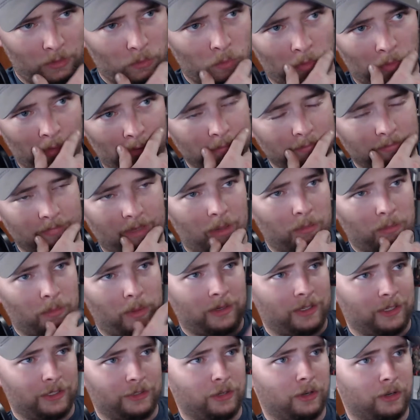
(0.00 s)
War. I'm
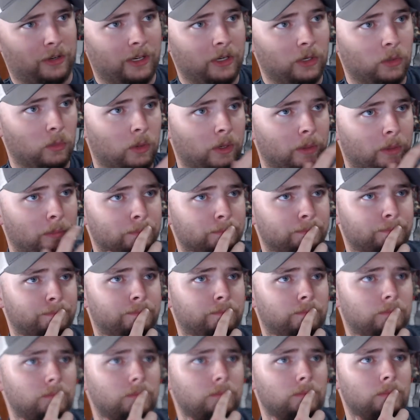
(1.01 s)
not going to turn it into one.
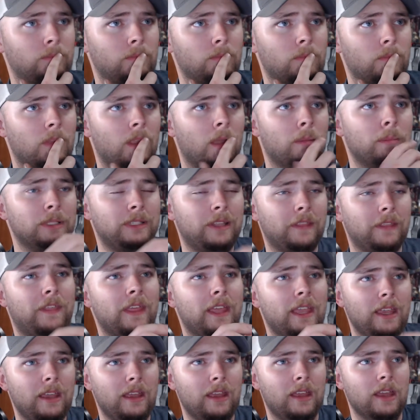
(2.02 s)
But
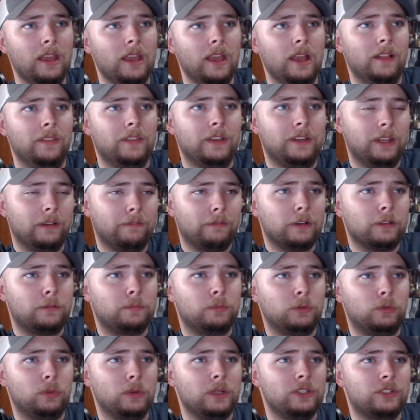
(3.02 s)
the difference
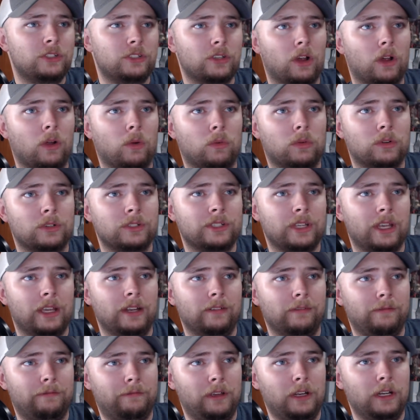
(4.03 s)
between Star Wars and
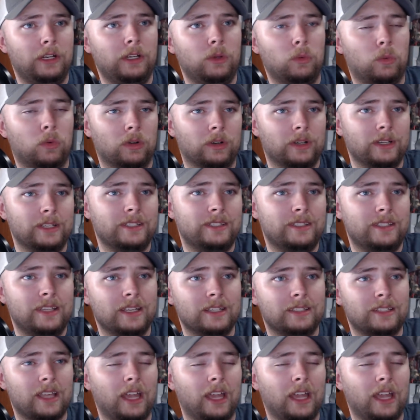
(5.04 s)
Infinity War is this.